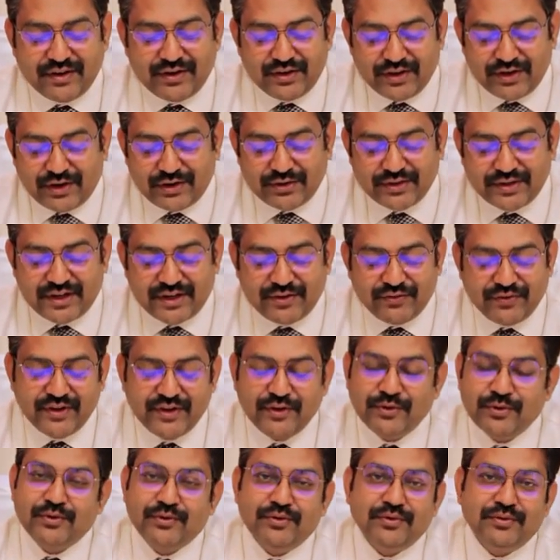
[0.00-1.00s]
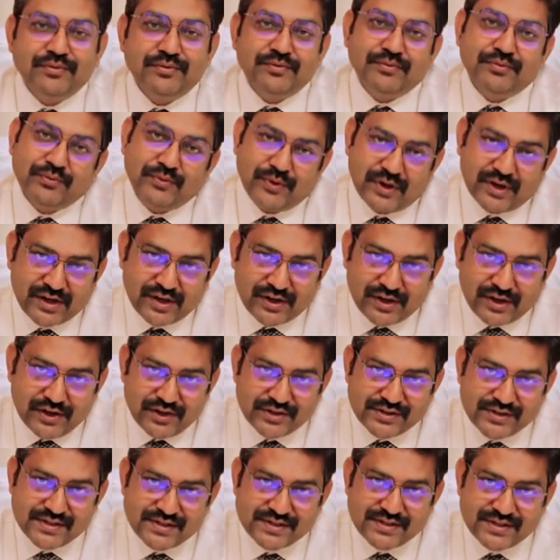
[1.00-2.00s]
Now that we know what
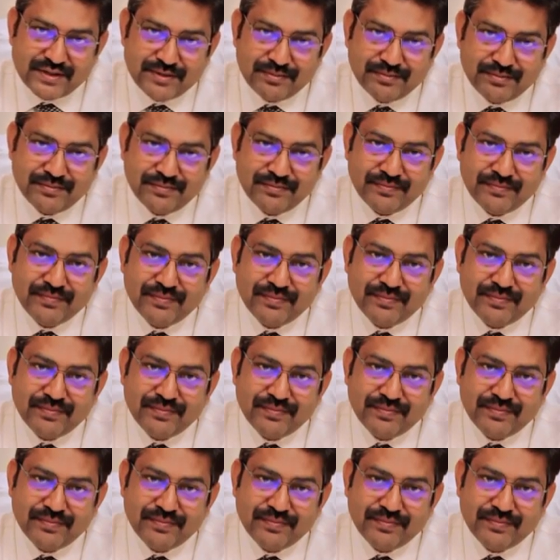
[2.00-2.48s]
causes them,